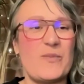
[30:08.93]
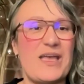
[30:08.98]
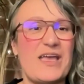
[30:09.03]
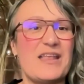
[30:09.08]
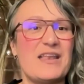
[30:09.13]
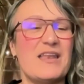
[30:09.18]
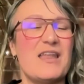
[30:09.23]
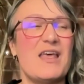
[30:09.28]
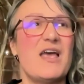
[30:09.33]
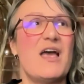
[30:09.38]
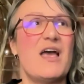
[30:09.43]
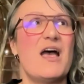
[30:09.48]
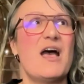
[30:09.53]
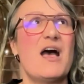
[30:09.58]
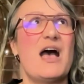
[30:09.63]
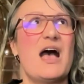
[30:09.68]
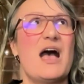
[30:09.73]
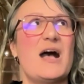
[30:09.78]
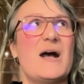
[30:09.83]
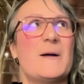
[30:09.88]
And
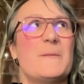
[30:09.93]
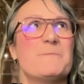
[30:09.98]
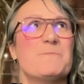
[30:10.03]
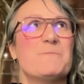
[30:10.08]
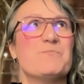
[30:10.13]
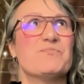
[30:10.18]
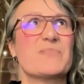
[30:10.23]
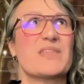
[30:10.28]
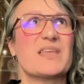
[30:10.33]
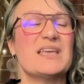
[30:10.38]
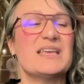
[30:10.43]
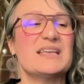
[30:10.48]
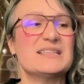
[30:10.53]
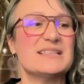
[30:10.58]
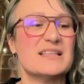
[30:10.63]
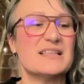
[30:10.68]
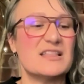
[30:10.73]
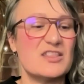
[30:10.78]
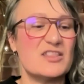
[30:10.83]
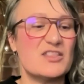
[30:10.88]

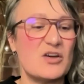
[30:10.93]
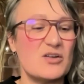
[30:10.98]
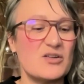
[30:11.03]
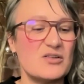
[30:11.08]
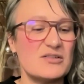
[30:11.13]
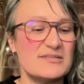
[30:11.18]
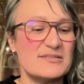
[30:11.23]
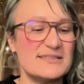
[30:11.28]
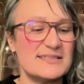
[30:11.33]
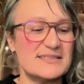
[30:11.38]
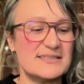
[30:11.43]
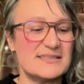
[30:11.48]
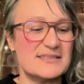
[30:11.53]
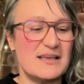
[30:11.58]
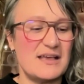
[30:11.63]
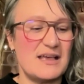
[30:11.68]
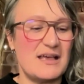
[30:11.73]
those